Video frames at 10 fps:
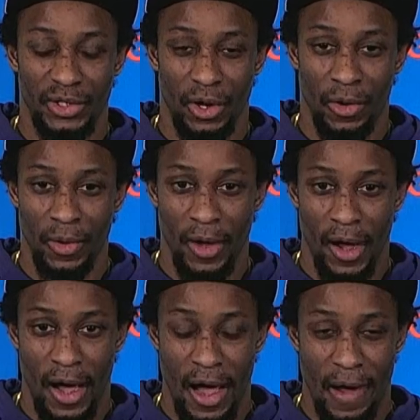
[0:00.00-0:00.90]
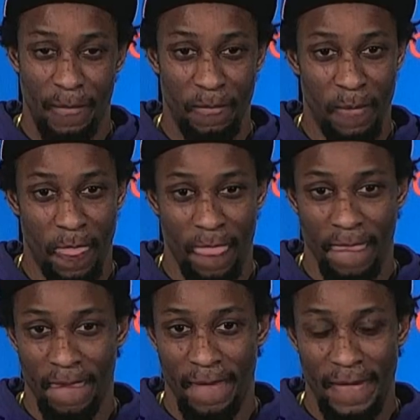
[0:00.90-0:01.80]
So,
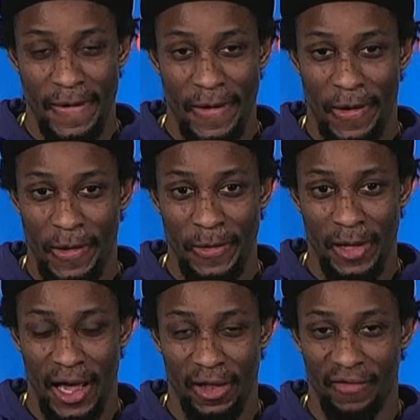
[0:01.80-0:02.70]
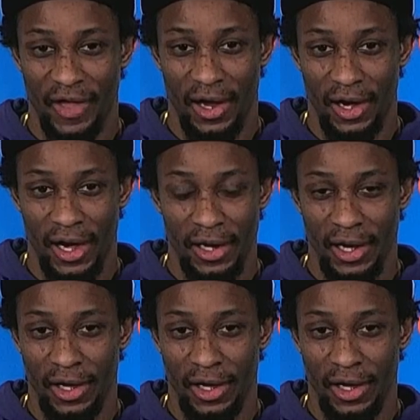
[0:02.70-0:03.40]
you know, I love that guy.